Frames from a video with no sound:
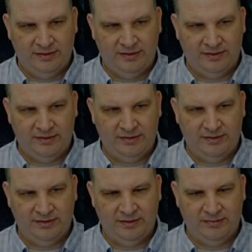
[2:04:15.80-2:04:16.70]

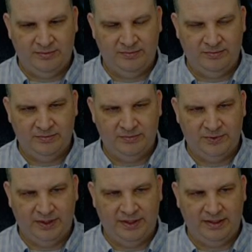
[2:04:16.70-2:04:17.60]
Um...
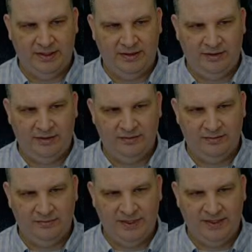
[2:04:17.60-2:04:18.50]
All right, get in there.
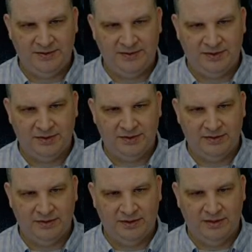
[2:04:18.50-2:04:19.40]
Mass assist.
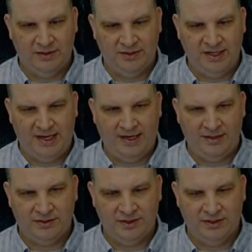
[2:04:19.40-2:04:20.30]

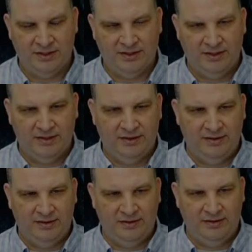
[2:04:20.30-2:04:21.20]
Dodged.
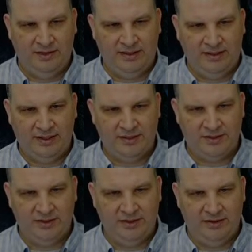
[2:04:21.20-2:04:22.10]
All right, got to
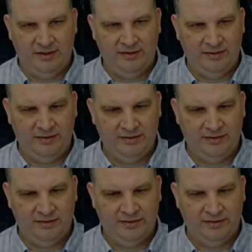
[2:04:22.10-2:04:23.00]
stun you then.
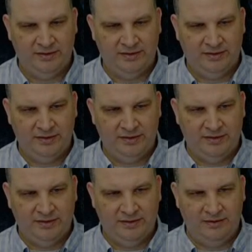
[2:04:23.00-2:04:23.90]

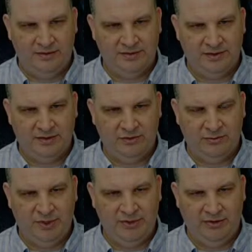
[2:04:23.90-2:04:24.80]
All right, let's get
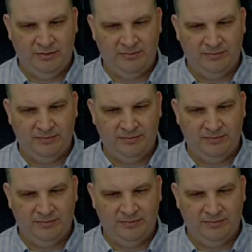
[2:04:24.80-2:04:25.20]
turn meter up